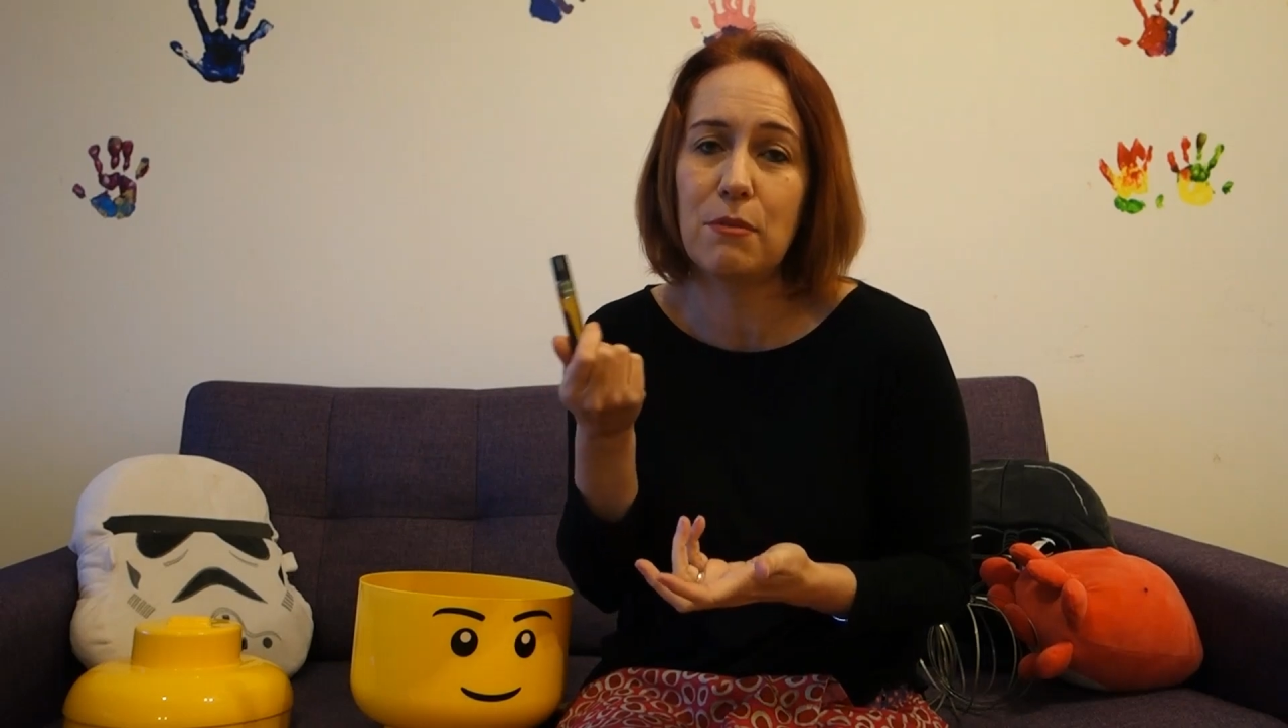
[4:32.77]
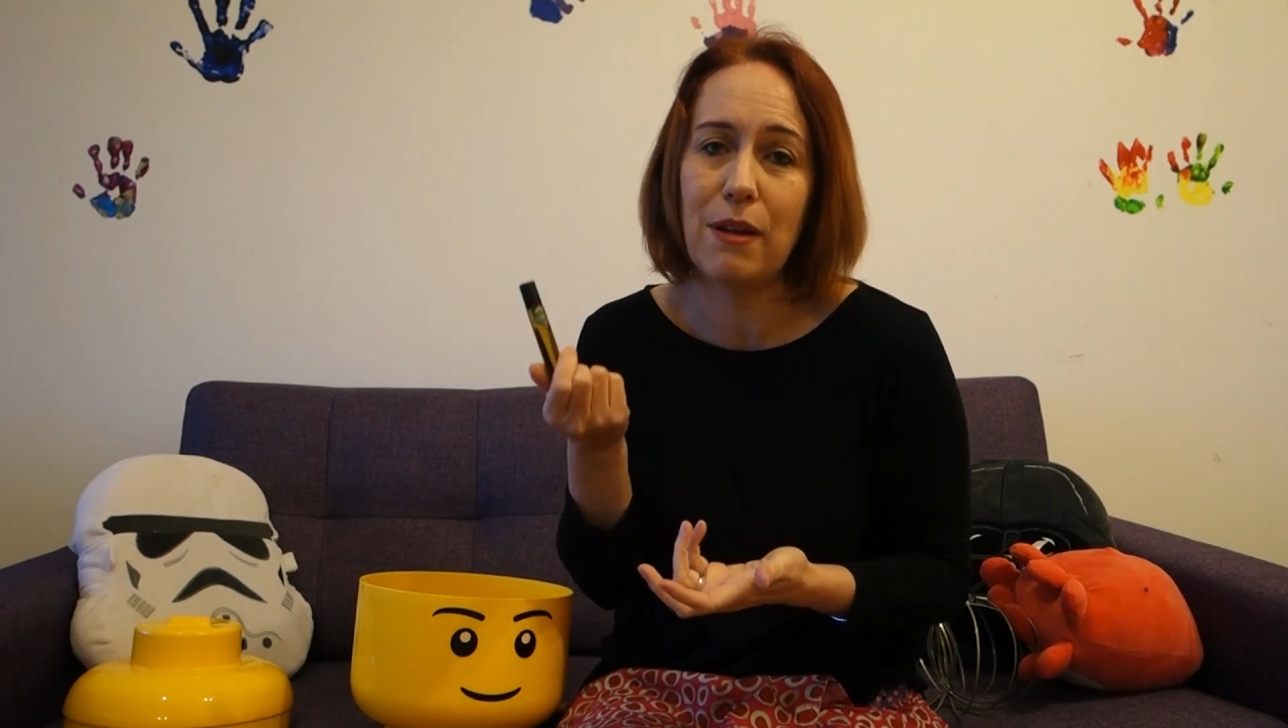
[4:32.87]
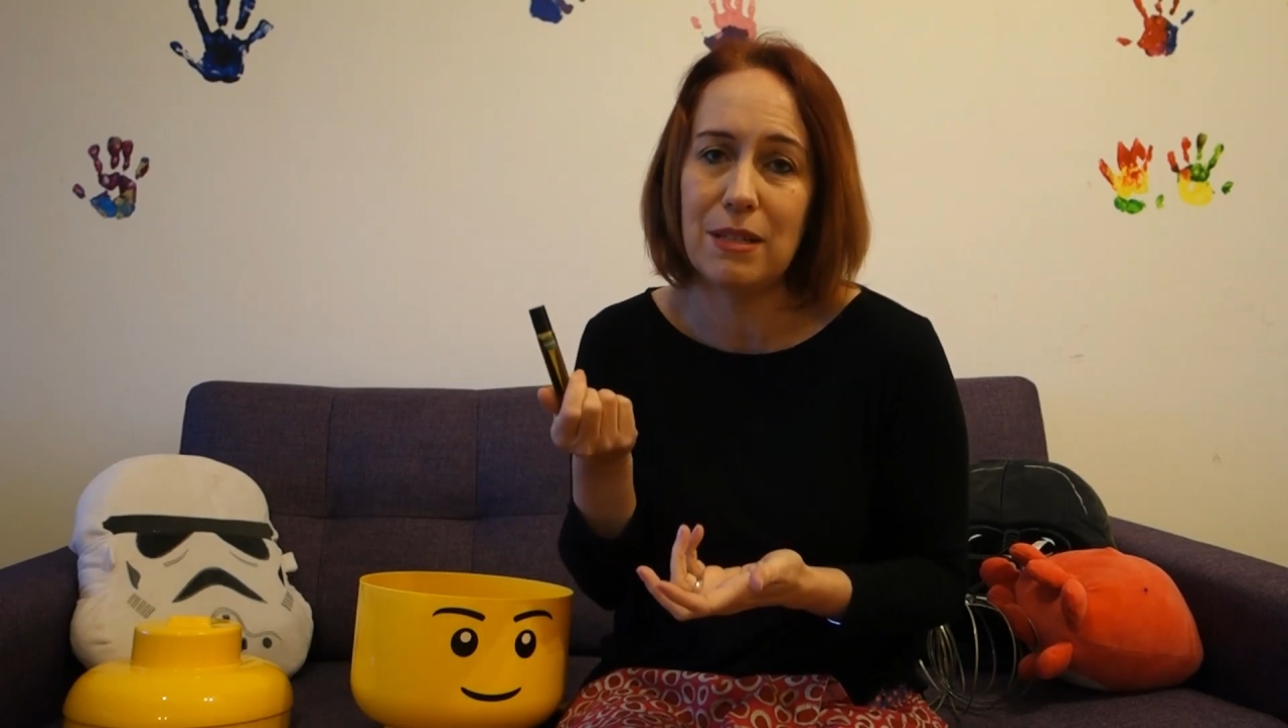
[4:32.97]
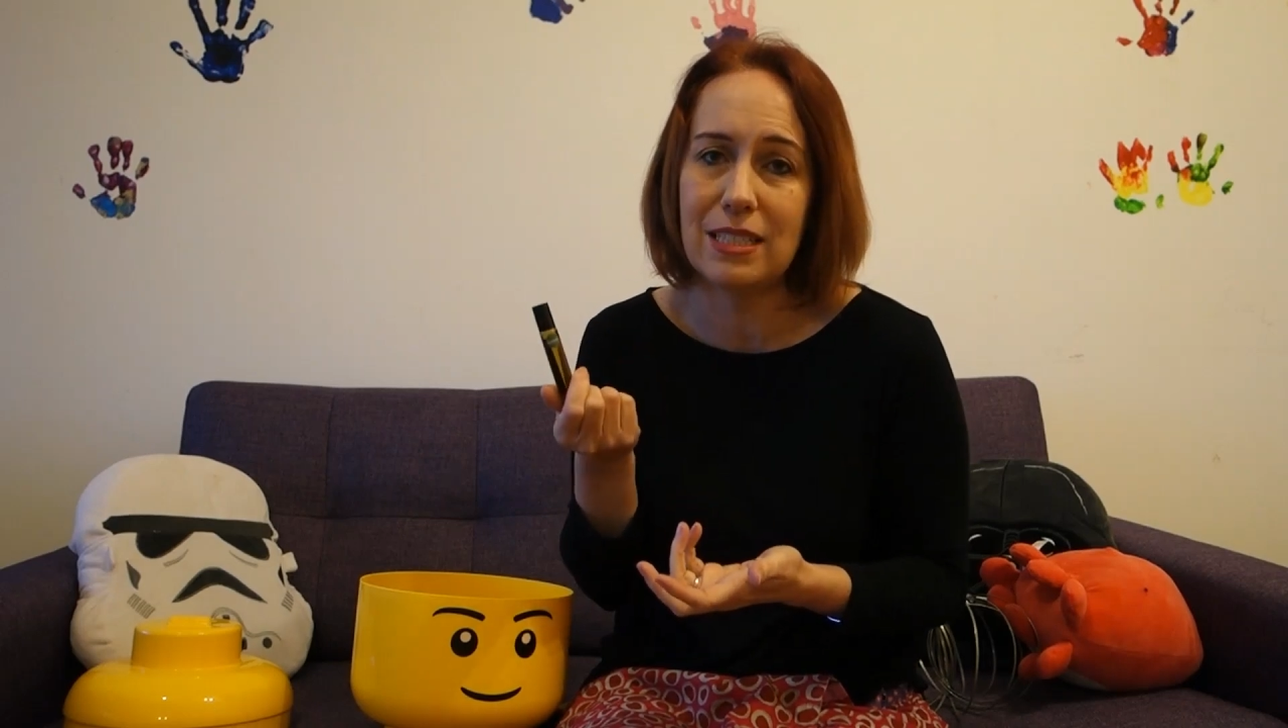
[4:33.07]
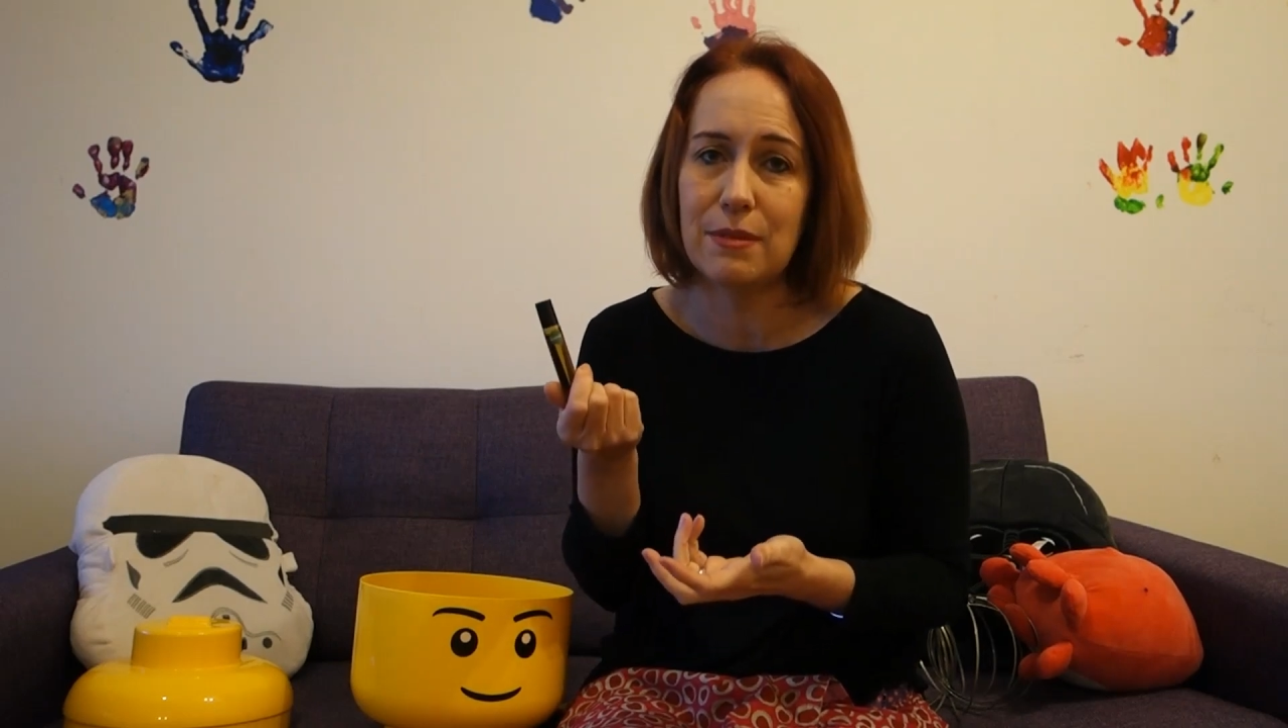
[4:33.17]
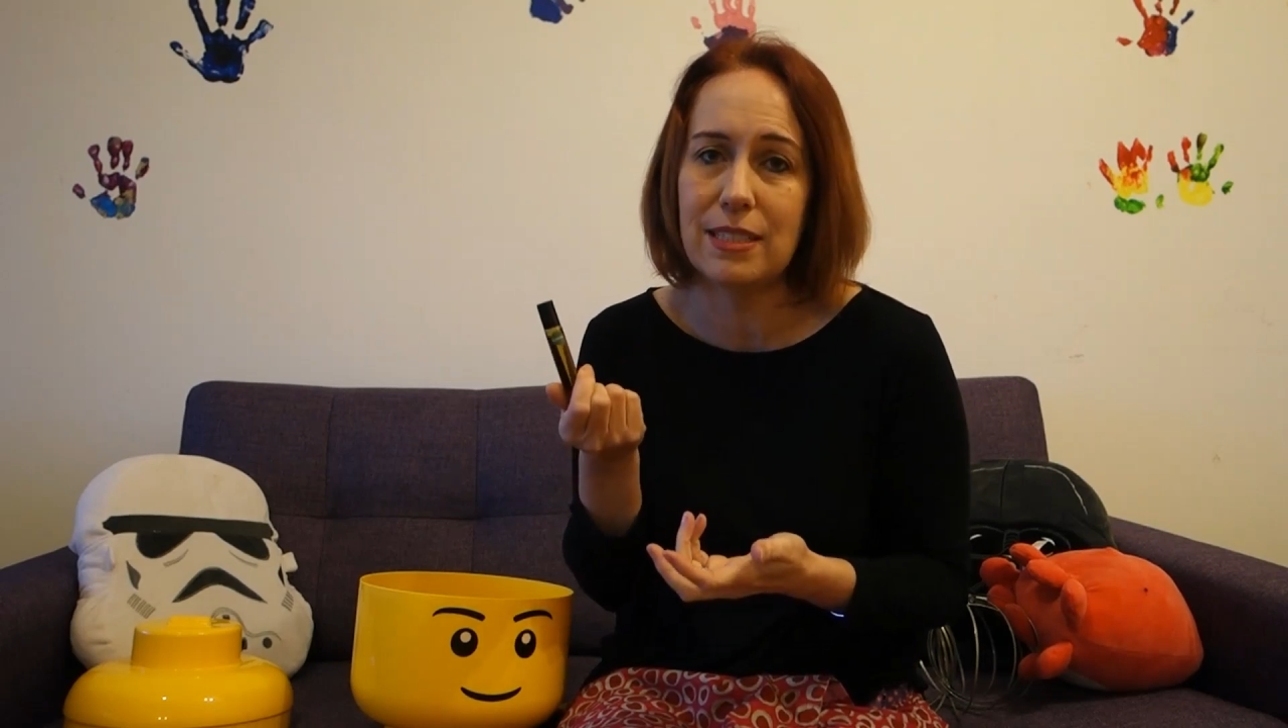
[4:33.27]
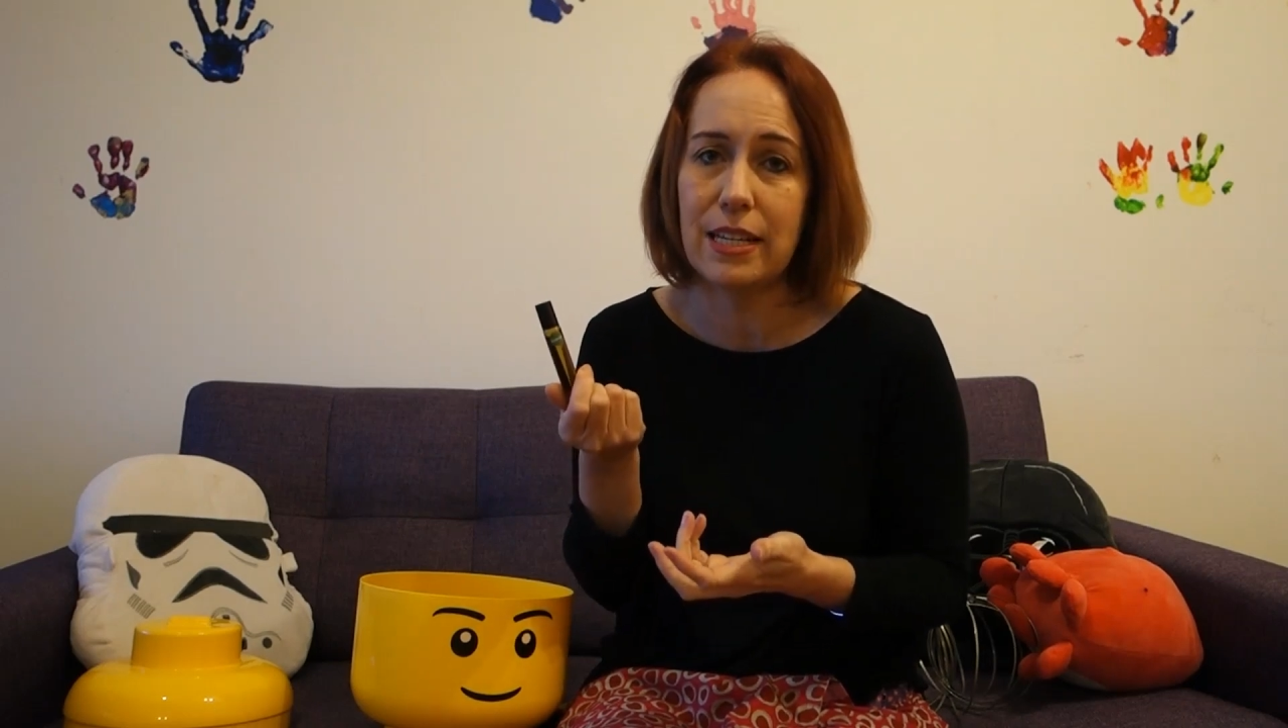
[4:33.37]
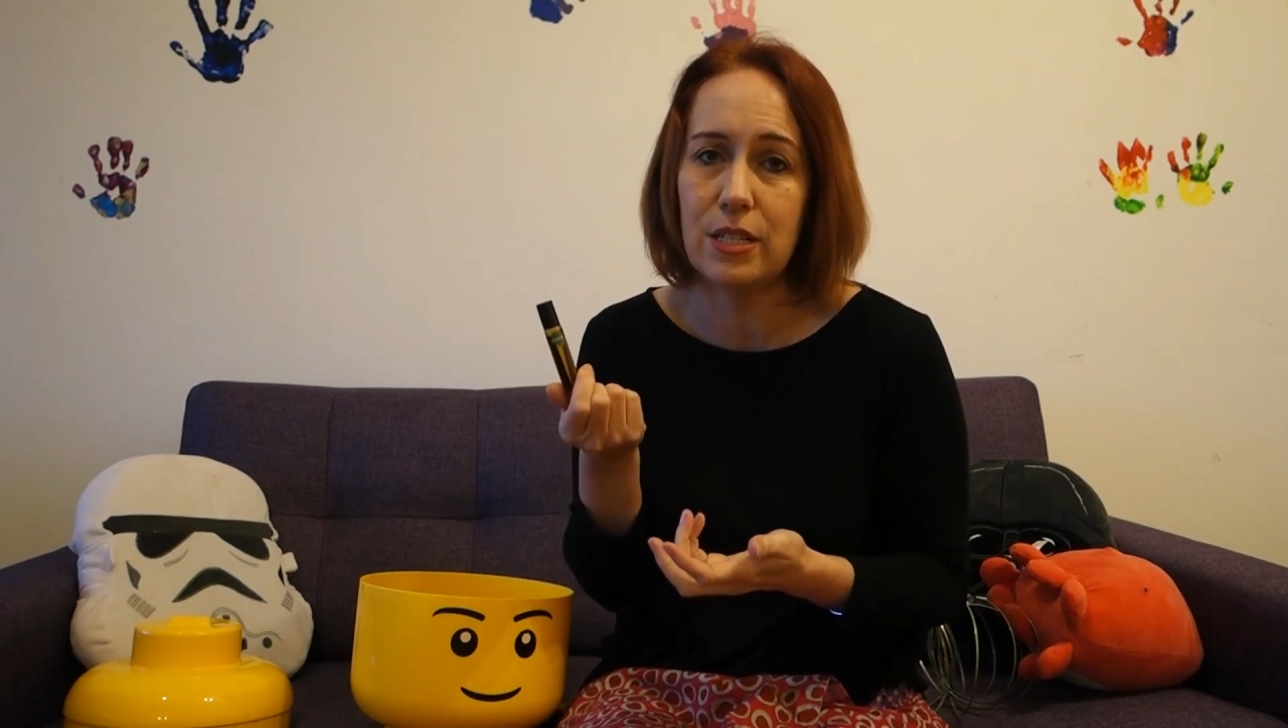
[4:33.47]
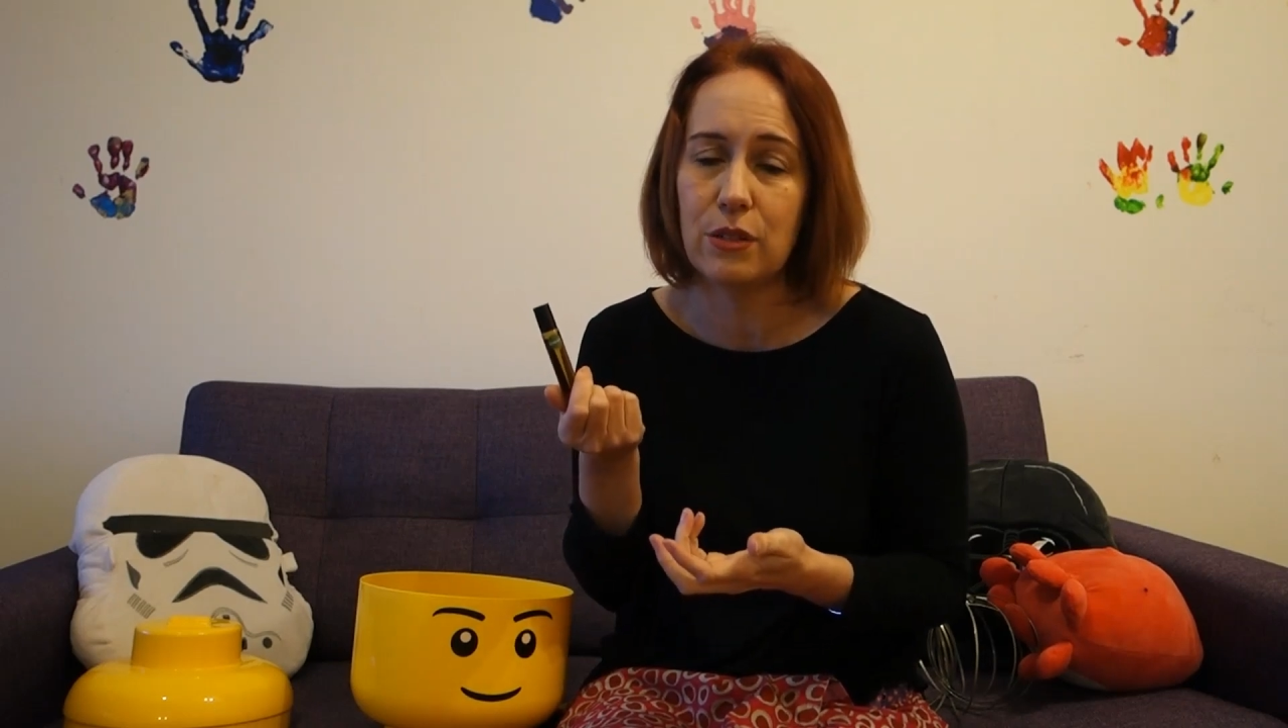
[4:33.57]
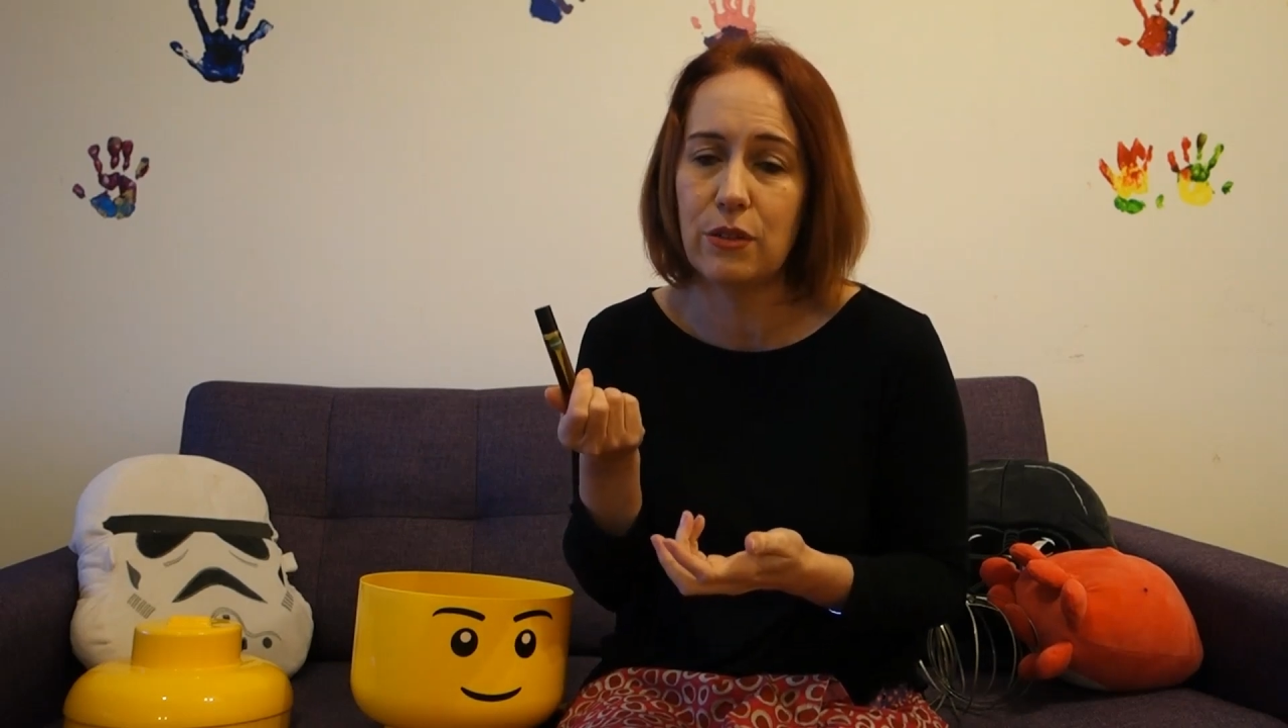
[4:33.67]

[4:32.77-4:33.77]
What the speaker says: maybe some essential